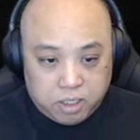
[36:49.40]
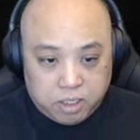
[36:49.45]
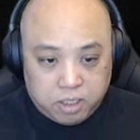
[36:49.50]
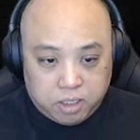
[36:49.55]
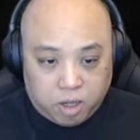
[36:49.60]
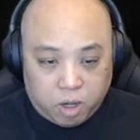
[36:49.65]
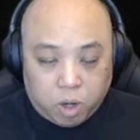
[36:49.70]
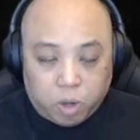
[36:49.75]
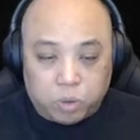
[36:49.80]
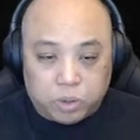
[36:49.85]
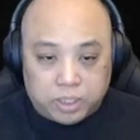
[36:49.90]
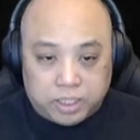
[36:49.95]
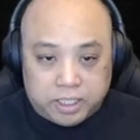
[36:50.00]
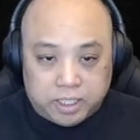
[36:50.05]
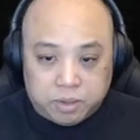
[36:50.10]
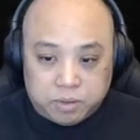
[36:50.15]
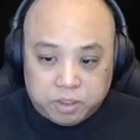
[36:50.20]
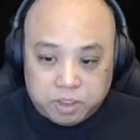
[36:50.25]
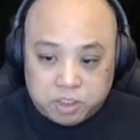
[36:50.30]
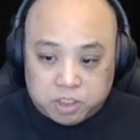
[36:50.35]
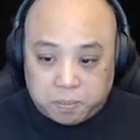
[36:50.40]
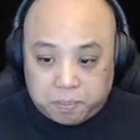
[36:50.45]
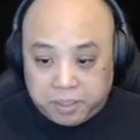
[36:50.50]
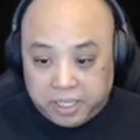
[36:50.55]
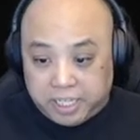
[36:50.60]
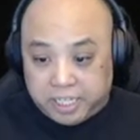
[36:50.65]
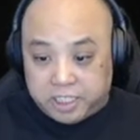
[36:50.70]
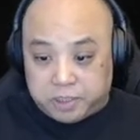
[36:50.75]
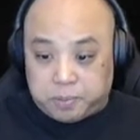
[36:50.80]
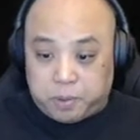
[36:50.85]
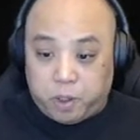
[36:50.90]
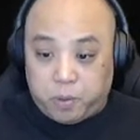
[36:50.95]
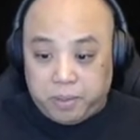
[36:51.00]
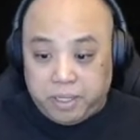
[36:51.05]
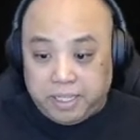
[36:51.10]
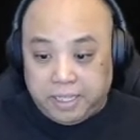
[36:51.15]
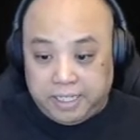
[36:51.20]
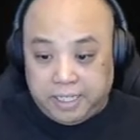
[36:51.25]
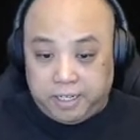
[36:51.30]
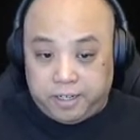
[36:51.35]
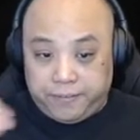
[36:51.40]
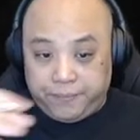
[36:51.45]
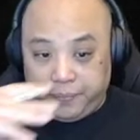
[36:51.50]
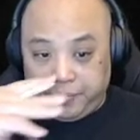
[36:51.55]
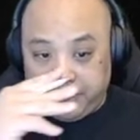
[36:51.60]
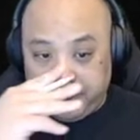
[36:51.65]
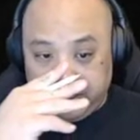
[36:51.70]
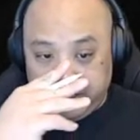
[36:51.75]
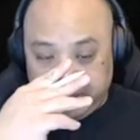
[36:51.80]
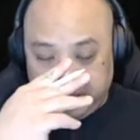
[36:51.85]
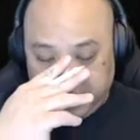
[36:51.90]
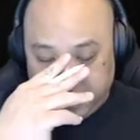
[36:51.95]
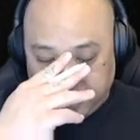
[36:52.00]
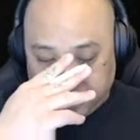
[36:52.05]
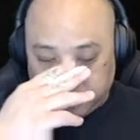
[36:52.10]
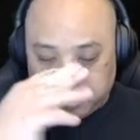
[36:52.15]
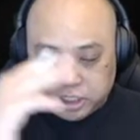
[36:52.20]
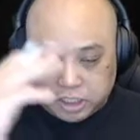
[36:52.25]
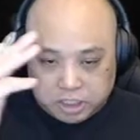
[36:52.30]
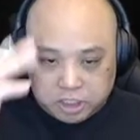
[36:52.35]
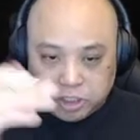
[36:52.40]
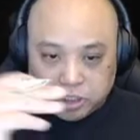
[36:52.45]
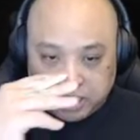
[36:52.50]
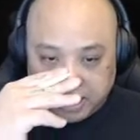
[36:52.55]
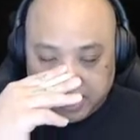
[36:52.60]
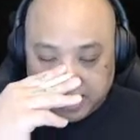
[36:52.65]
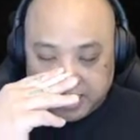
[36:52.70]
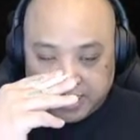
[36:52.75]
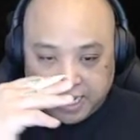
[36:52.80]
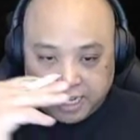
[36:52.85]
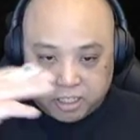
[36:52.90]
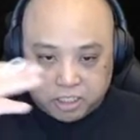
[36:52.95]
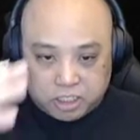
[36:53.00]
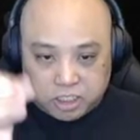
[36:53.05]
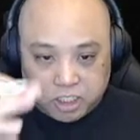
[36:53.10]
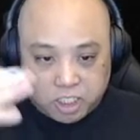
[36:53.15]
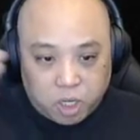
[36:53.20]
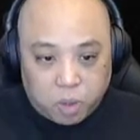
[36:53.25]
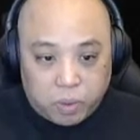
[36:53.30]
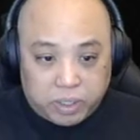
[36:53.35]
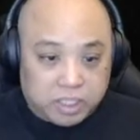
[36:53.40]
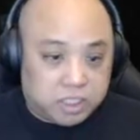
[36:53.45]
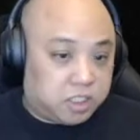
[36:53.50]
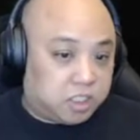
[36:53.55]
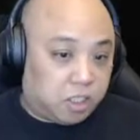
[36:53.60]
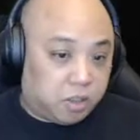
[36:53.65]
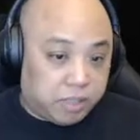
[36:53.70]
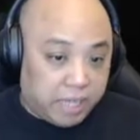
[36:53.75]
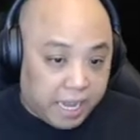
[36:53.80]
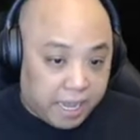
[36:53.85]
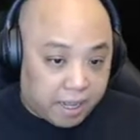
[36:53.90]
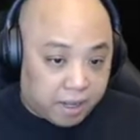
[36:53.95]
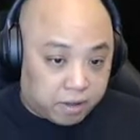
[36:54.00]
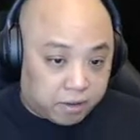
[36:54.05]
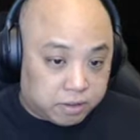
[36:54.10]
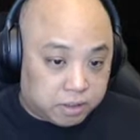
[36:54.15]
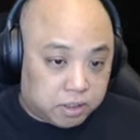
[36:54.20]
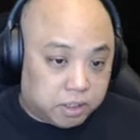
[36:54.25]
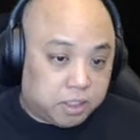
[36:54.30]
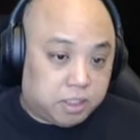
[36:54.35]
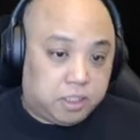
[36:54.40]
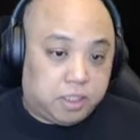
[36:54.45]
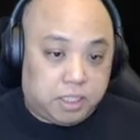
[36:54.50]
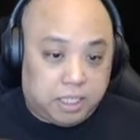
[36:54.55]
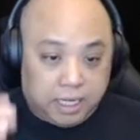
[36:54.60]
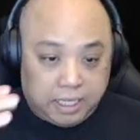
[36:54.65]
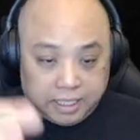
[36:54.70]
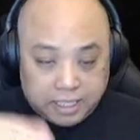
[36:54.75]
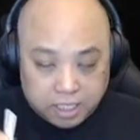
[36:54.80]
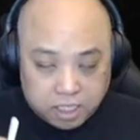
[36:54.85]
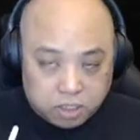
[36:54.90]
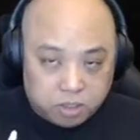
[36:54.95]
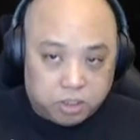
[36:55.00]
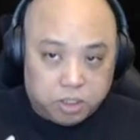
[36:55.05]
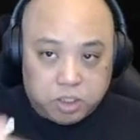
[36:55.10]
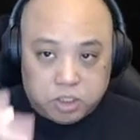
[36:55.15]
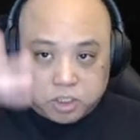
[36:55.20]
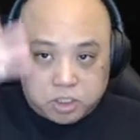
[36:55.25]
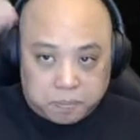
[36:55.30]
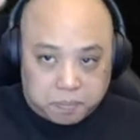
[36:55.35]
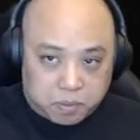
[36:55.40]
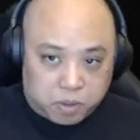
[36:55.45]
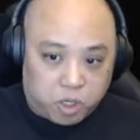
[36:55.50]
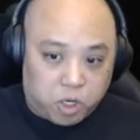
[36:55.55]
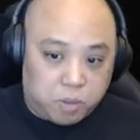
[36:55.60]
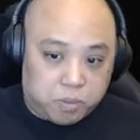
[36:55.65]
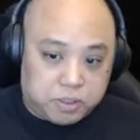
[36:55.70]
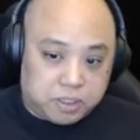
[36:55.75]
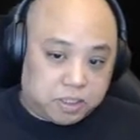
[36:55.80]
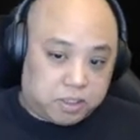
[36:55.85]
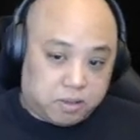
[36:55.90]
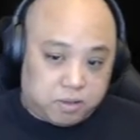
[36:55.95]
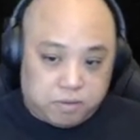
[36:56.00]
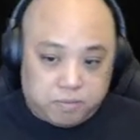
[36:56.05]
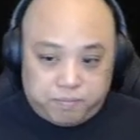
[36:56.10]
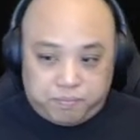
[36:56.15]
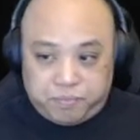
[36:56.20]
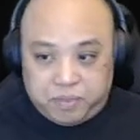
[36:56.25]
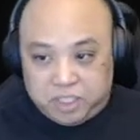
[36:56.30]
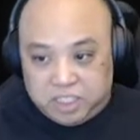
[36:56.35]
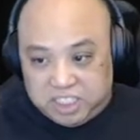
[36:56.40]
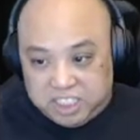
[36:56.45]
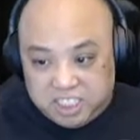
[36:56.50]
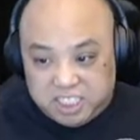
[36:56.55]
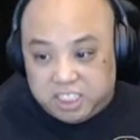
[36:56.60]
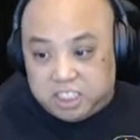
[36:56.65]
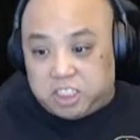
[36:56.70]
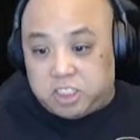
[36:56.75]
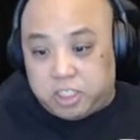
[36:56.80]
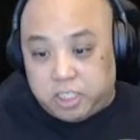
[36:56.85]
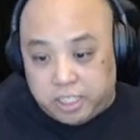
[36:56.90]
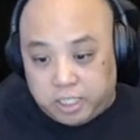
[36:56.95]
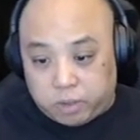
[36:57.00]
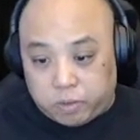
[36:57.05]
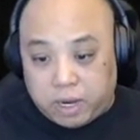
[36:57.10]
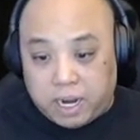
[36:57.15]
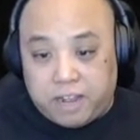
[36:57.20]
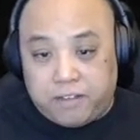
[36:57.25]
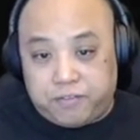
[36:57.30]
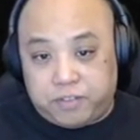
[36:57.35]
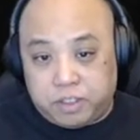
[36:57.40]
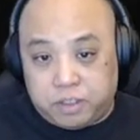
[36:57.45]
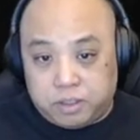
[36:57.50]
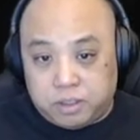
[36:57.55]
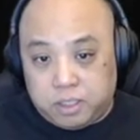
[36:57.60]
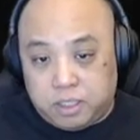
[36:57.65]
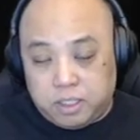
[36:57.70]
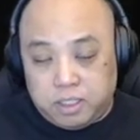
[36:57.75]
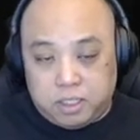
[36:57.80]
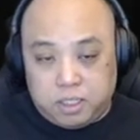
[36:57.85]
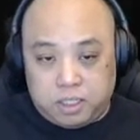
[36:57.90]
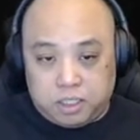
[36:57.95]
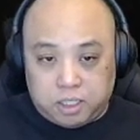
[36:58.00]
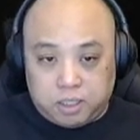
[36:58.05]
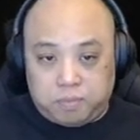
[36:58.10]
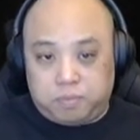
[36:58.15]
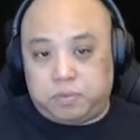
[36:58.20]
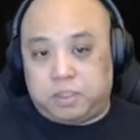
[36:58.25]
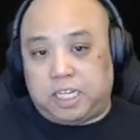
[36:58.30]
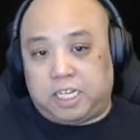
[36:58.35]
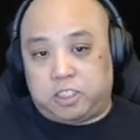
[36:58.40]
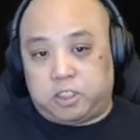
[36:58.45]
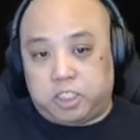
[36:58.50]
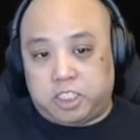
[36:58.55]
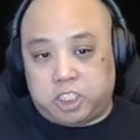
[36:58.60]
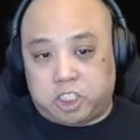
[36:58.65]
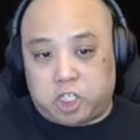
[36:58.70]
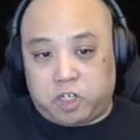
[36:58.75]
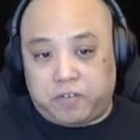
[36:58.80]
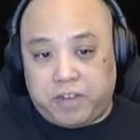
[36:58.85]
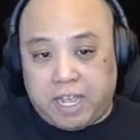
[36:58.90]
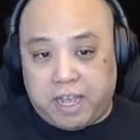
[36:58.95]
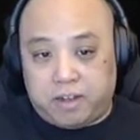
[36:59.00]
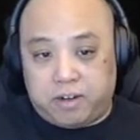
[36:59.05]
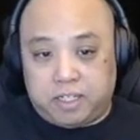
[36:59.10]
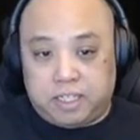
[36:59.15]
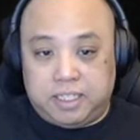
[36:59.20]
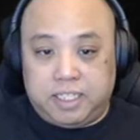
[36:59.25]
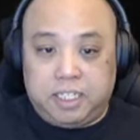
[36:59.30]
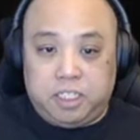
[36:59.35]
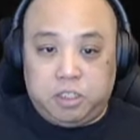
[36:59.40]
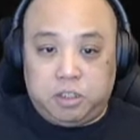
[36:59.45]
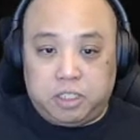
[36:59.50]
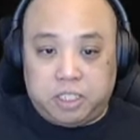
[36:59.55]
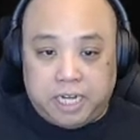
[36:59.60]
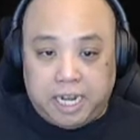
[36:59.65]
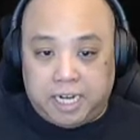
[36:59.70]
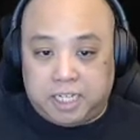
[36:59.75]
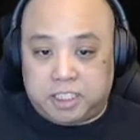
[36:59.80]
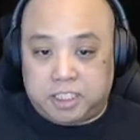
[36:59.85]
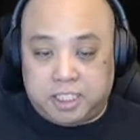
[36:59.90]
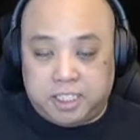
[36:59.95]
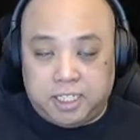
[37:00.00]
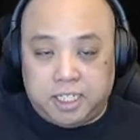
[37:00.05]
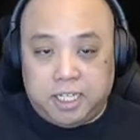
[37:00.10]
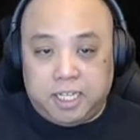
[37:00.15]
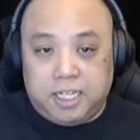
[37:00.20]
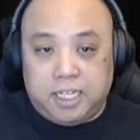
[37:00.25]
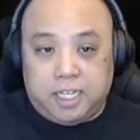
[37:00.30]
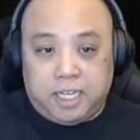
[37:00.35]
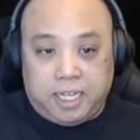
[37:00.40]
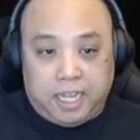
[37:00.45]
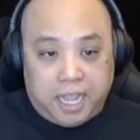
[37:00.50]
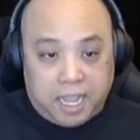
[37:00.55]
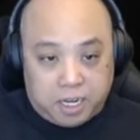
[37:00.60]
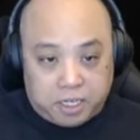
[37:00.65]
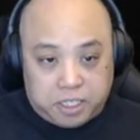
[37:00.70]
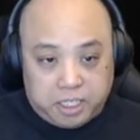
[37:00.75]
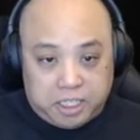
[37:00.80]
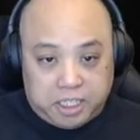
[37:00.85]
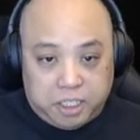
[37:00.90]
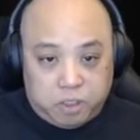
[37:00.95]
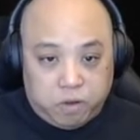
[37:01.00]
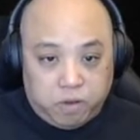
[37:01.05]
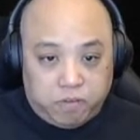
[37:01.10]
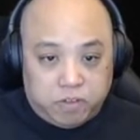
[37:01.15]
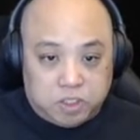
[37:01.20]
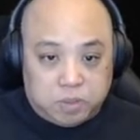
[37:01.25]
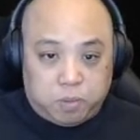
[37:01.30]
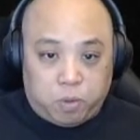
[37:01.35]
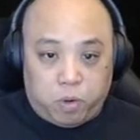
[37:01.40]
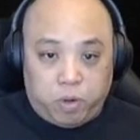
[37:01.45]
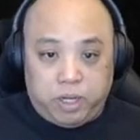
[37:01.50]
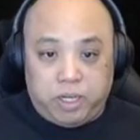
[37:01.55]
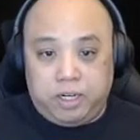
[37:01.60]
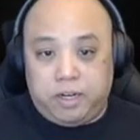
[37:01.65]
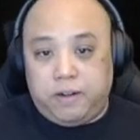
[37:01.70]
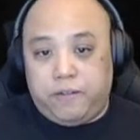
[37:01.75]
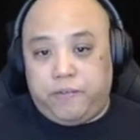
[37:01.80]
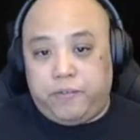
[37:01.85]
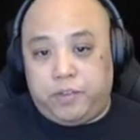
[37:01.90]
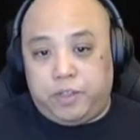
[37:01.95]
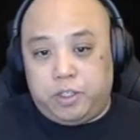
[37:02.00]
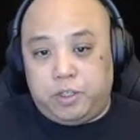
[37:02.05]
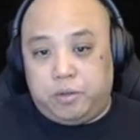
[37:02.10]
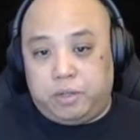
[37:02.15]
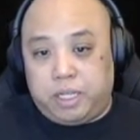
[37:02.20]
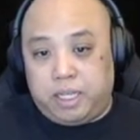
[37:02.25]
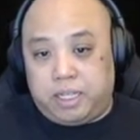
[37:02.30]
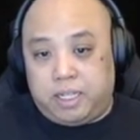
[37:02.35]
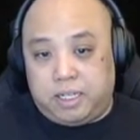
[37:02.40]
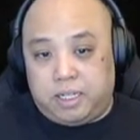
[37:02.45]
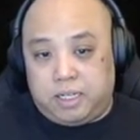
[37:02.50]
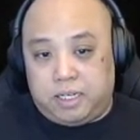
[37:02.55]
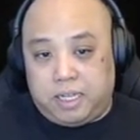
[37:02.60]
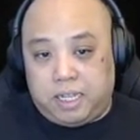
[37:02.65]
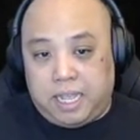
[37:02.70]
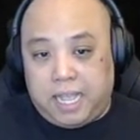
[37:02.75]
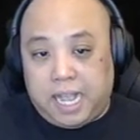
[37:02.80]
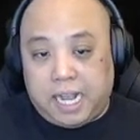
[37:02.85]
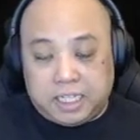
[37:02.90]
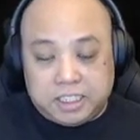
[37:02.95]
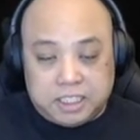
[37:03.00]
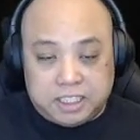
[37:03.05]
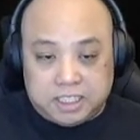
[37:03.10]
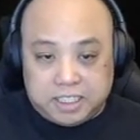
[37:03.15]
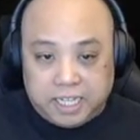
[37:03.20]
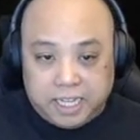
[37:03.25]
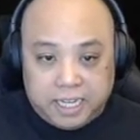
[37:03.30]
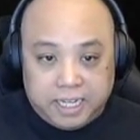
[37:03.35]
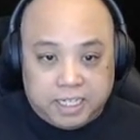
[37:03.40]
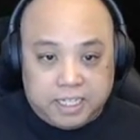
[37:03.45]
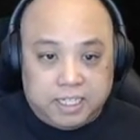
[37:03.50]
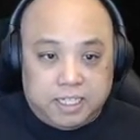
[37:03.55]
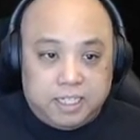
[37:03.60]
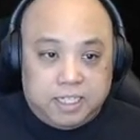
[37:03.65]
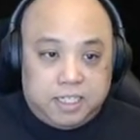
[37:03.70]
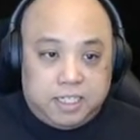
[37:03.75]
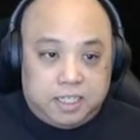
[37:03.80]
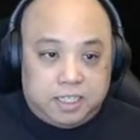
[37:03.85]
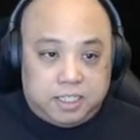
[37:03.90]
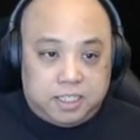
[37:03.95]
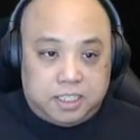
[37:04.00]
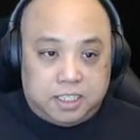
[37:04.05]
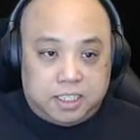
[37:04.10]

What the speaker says: only. You would use a pH probe in there, and you just use the indicator to know when to slow down, and then you'd use the probe to digitally graph the titration curve out, and then you could actually calculate the equivalence point. You can actually take the